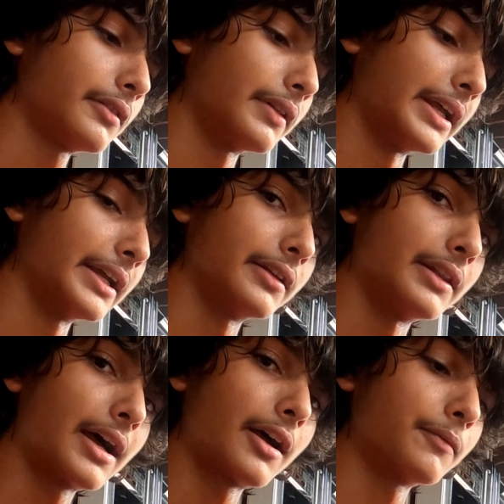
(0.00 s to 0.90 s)
like I'm
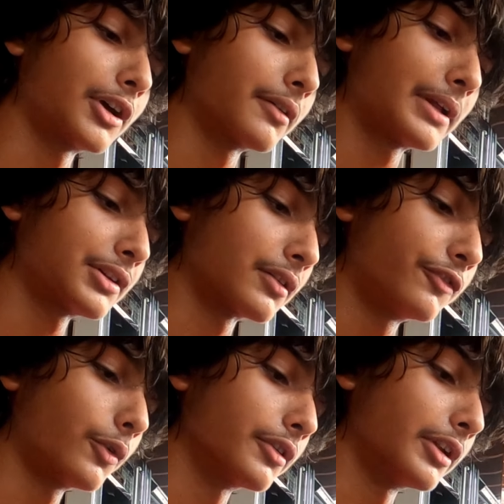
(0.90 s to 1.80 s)
not talking
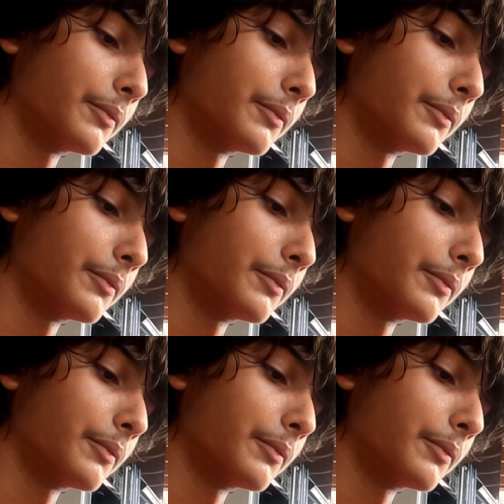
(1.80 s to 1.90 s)
forward,